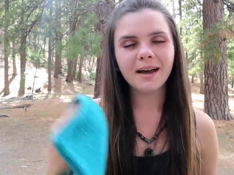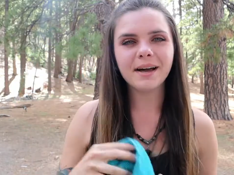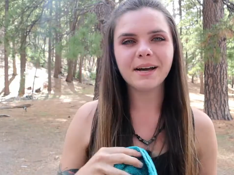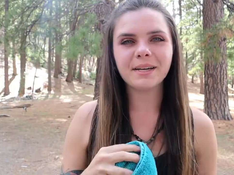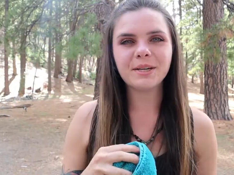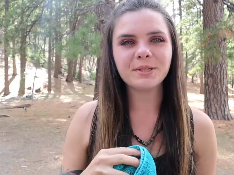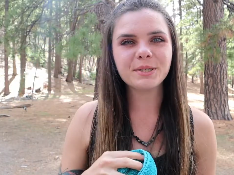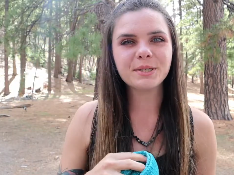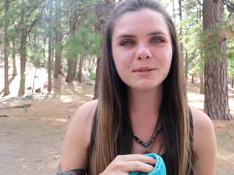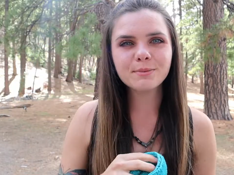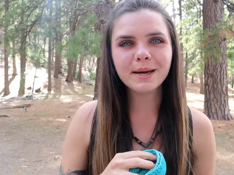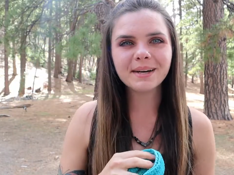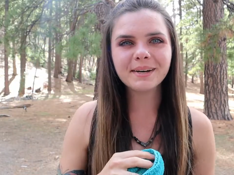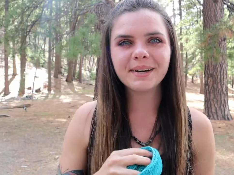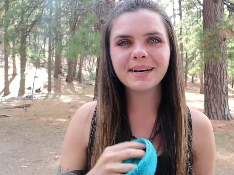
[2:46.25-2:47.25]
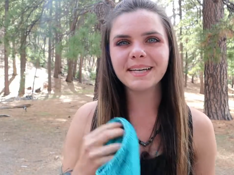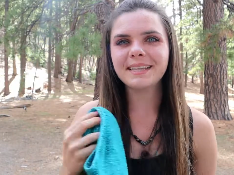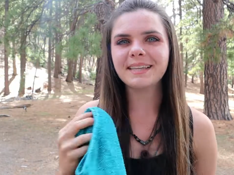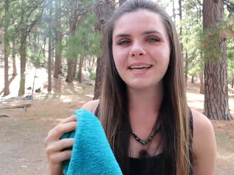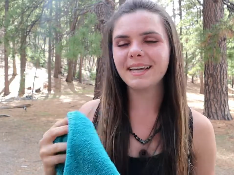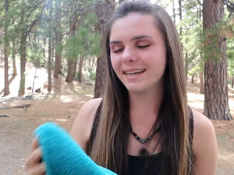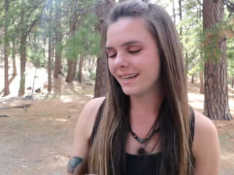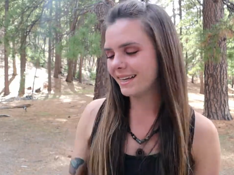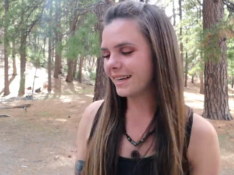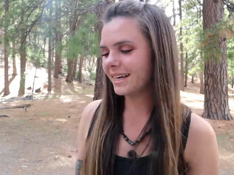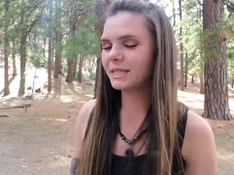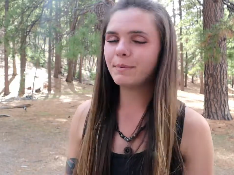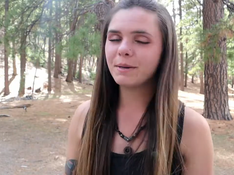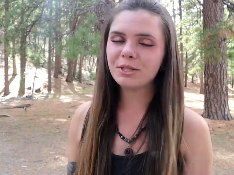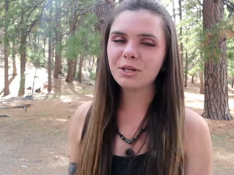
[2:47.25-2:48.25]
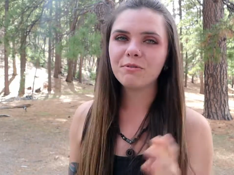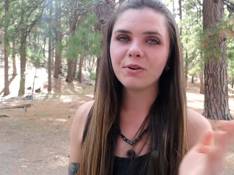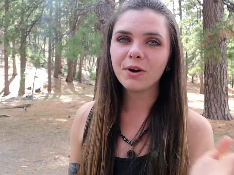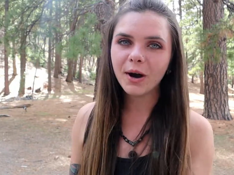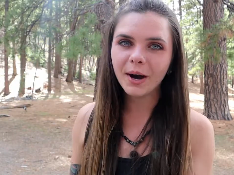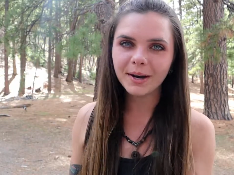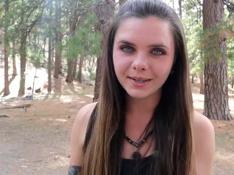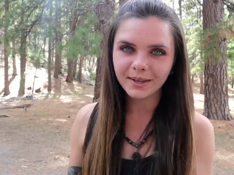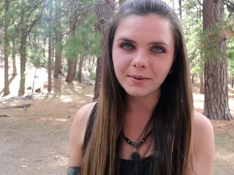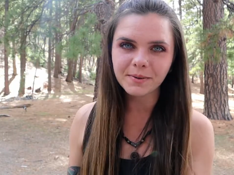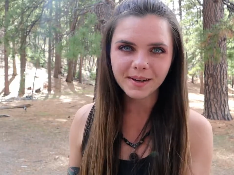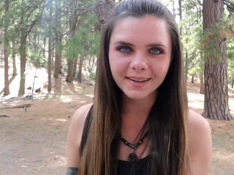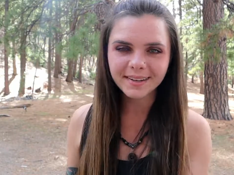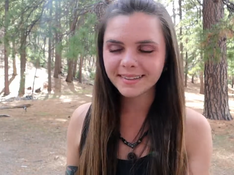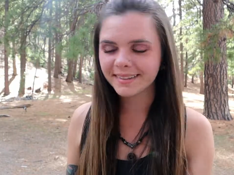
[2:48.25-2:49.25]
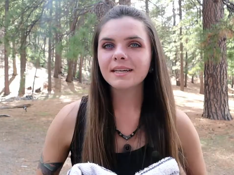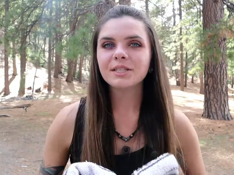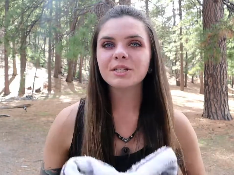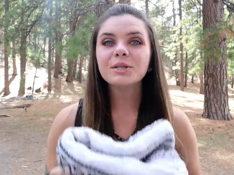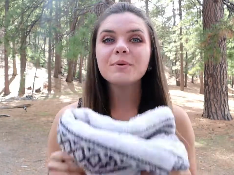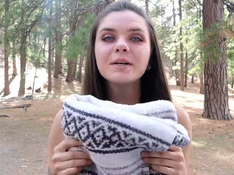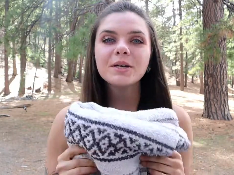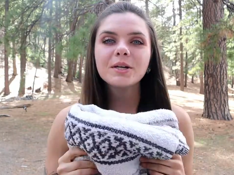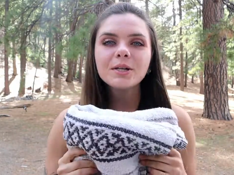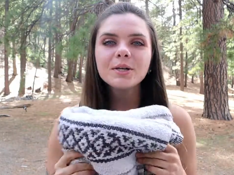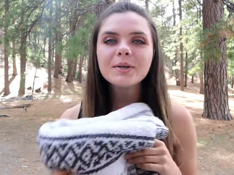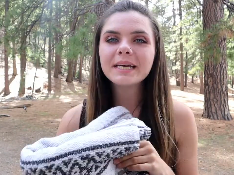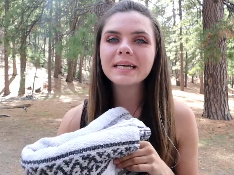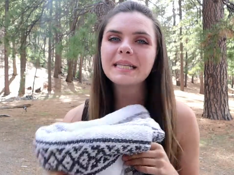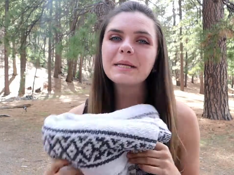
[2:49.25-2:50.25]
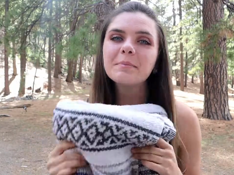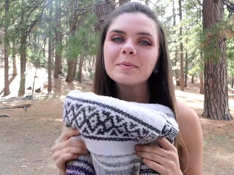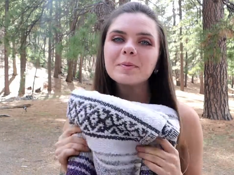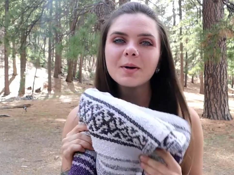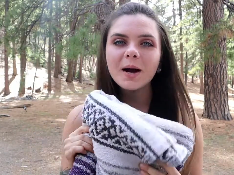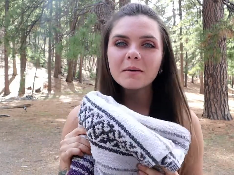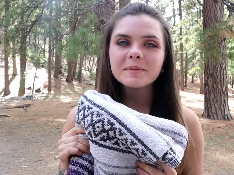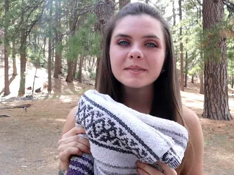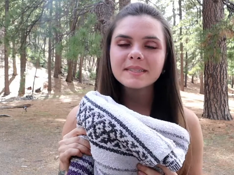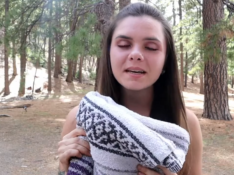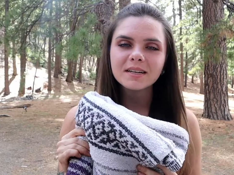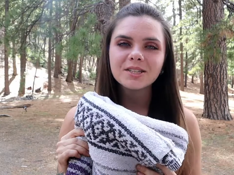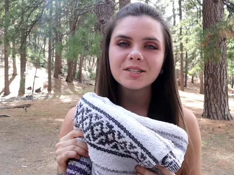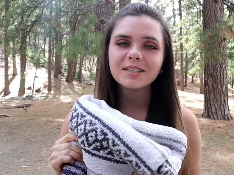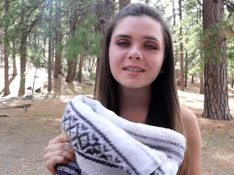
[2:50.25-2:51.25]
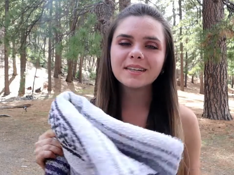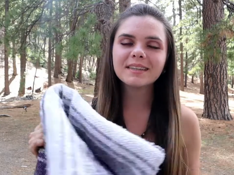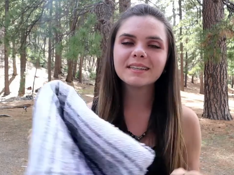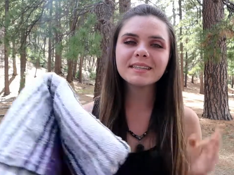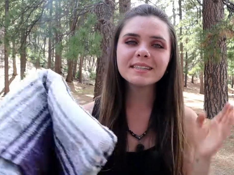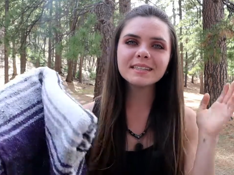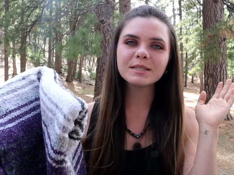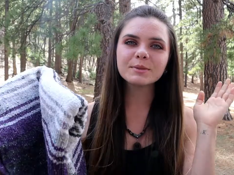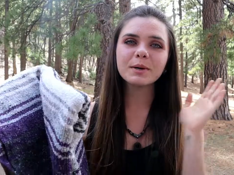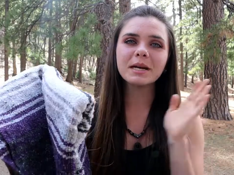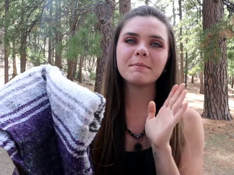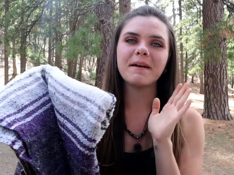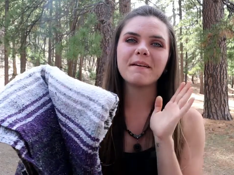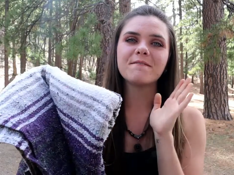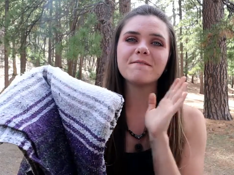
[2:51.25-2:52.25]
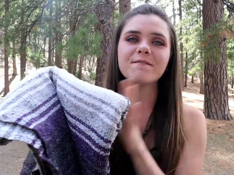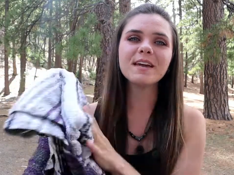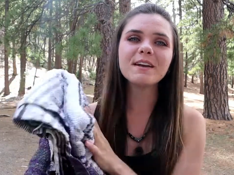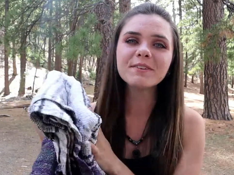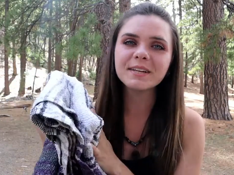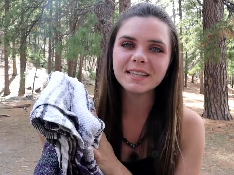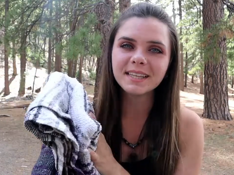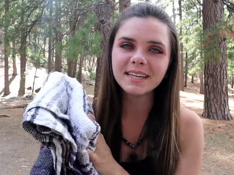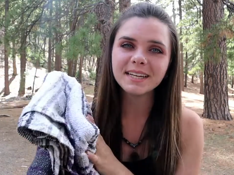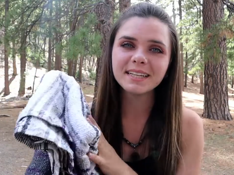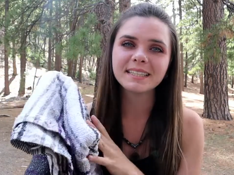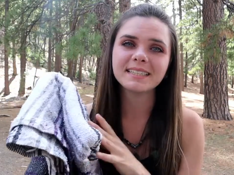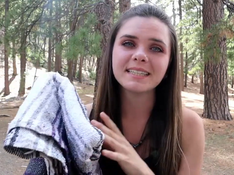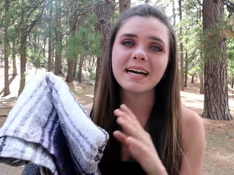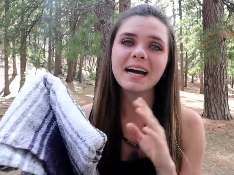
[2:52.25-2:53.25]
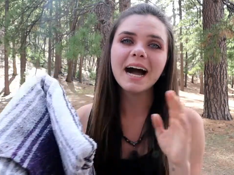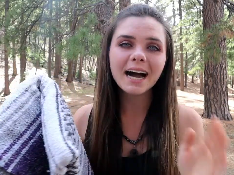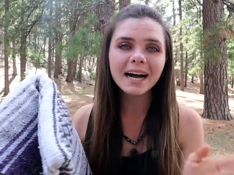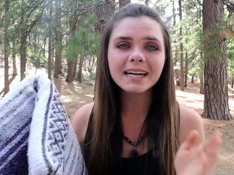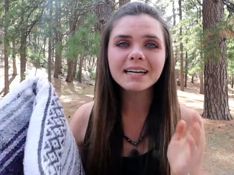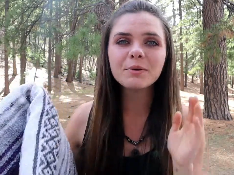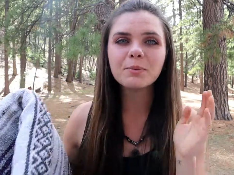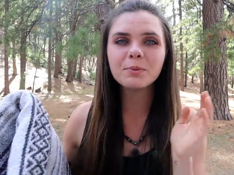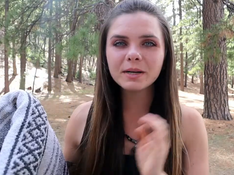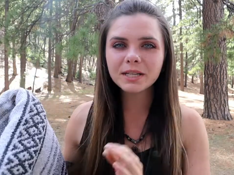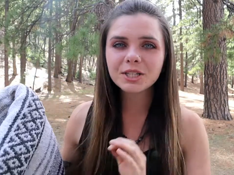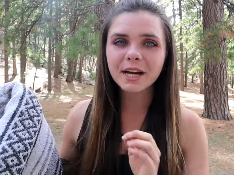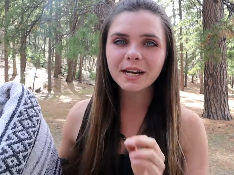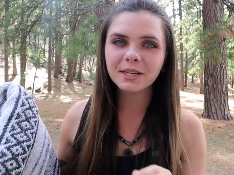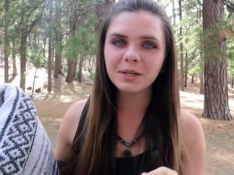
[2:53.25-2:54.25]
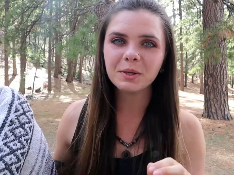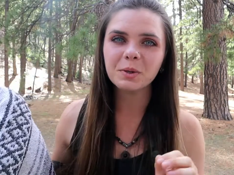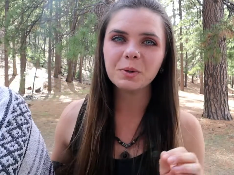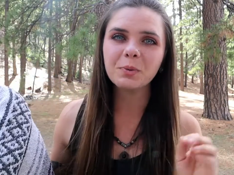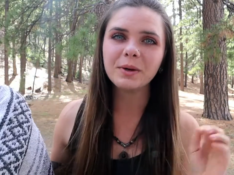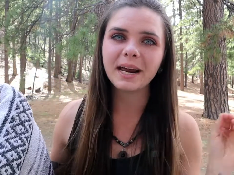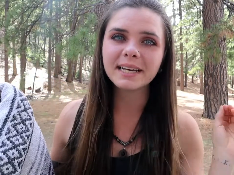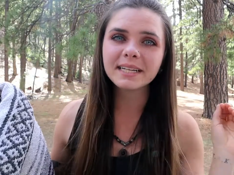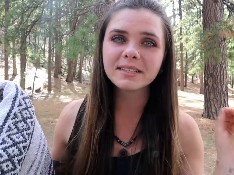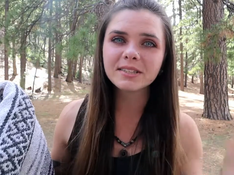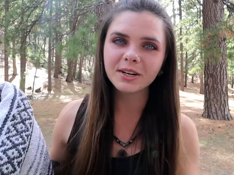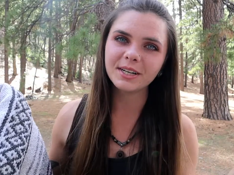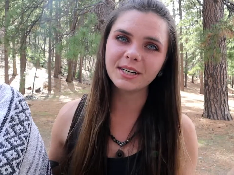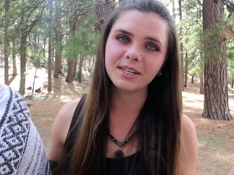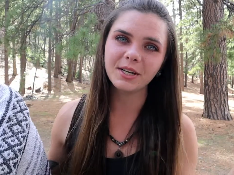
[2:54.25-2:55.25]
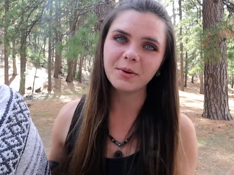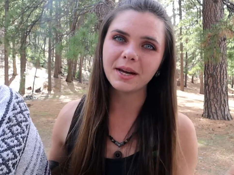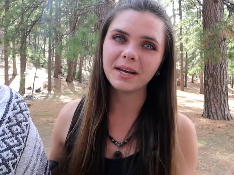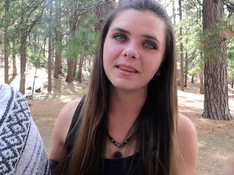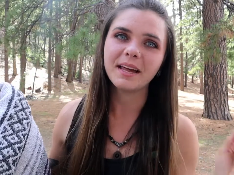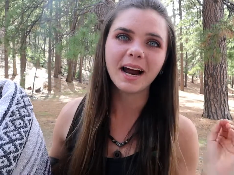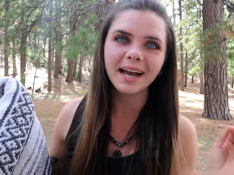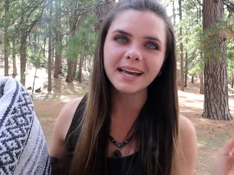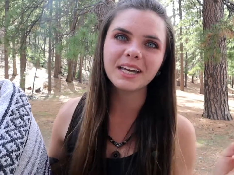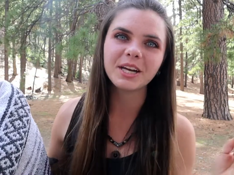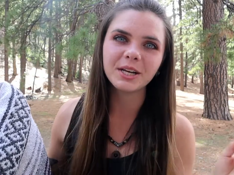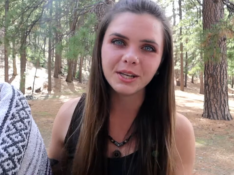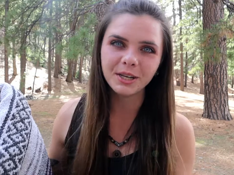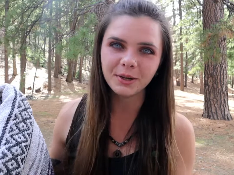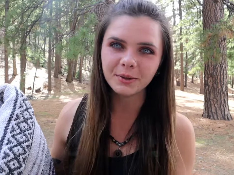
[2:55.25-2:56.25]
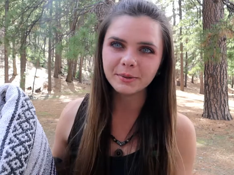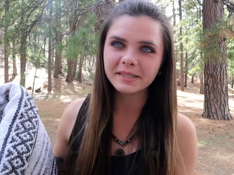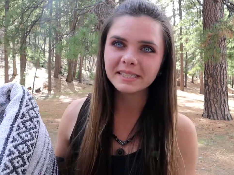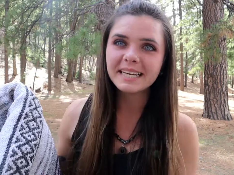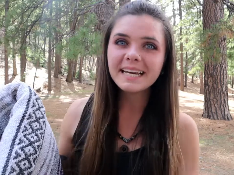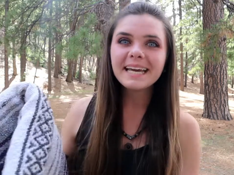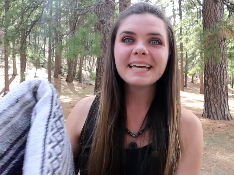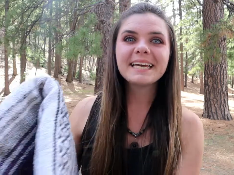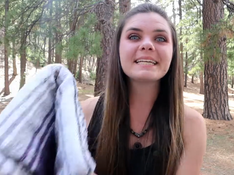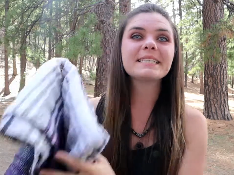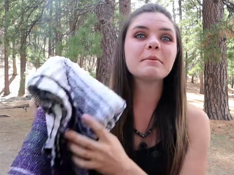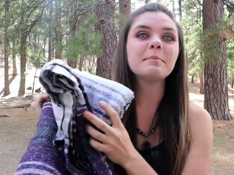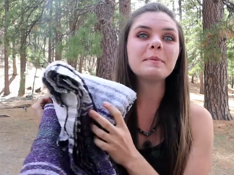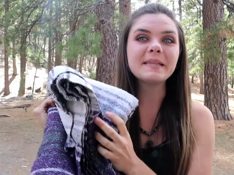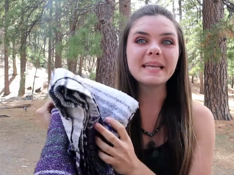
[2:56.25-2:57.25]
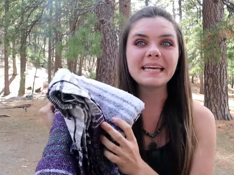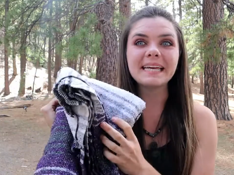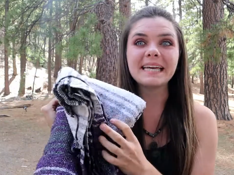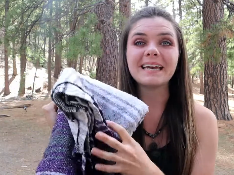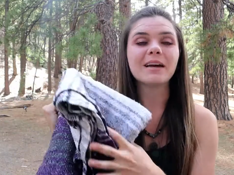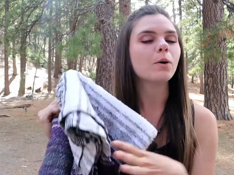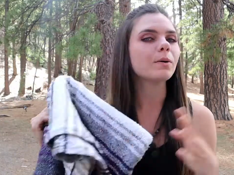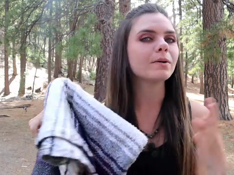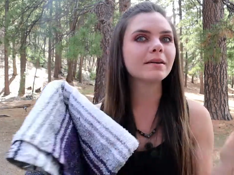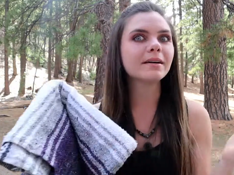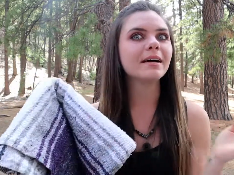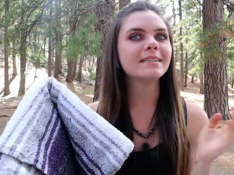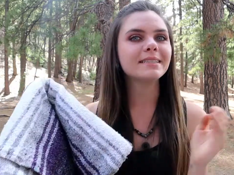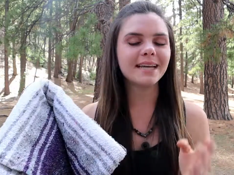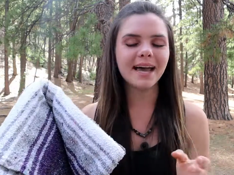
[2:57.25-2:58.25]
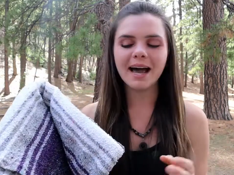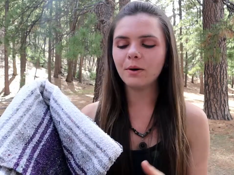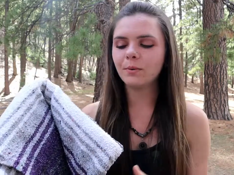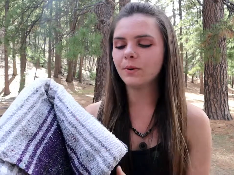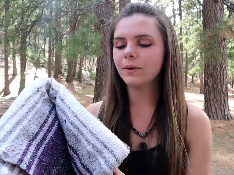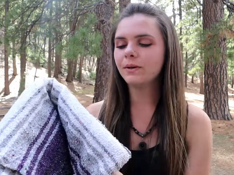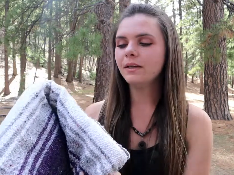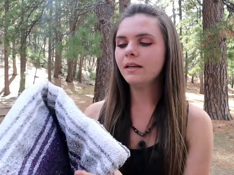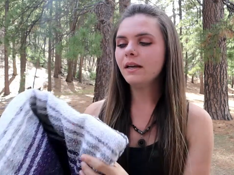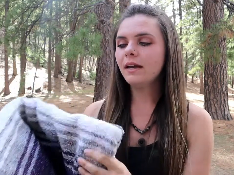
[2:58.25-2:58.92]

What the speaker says: your sweat or anything, especially for hot yoga. To include in the props section, this is one of my favorite things that I wish I knew when I started yoga that I could use, is a blanket or a towel.